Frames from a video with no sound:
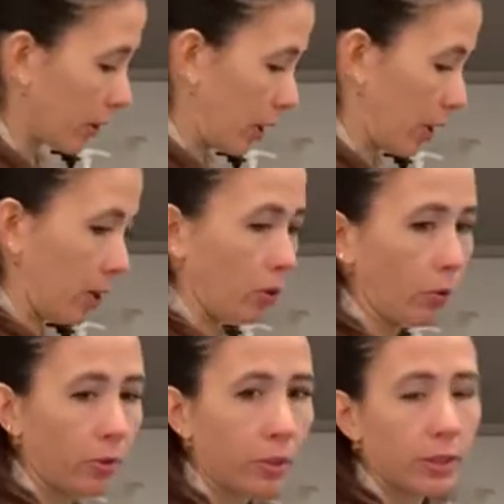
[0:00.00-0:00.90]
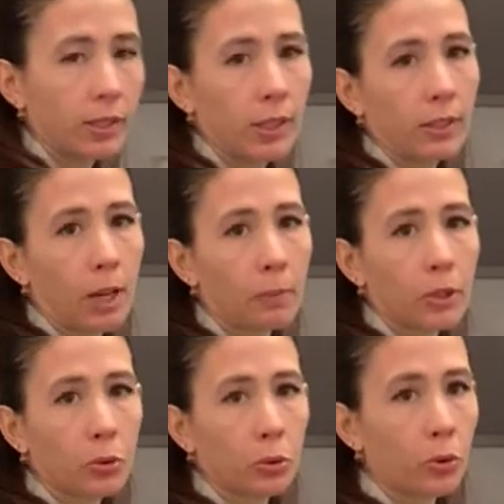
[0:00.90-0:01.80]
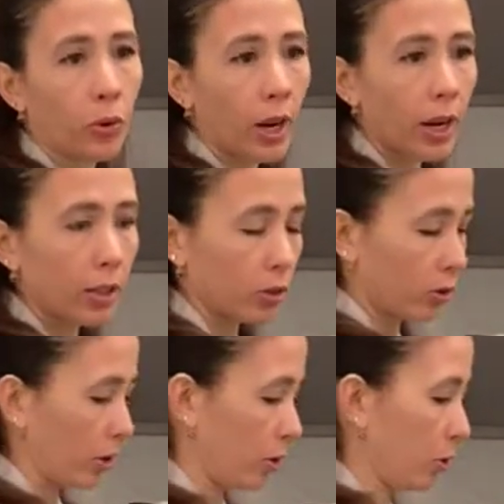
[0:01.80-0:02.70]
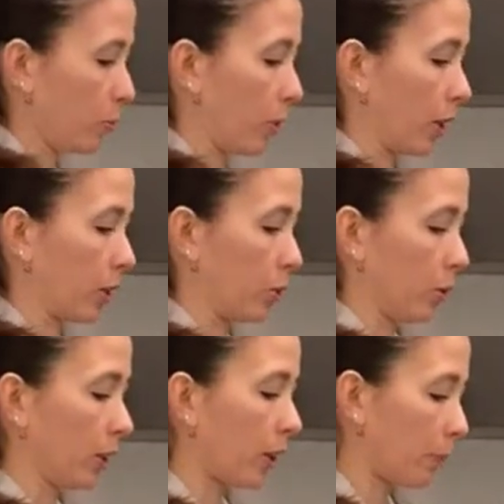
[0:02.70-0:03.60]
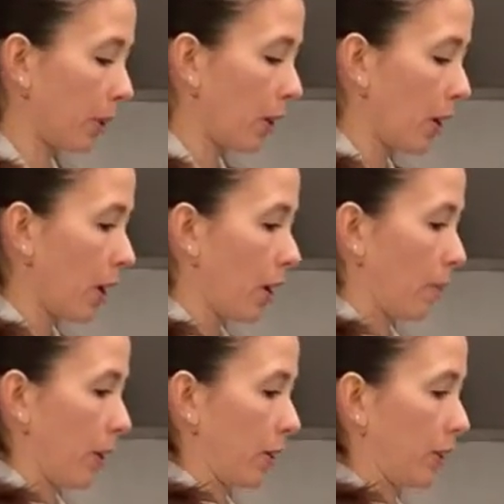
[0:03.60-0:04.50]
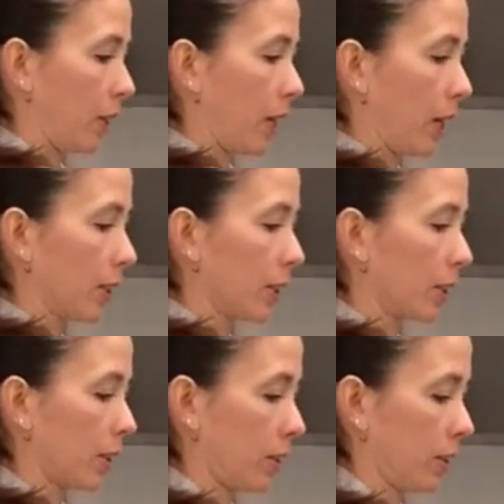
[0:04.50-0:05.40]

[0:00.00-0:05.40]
And if you feel that the top is too dry, so then you bring it to the top. But the ends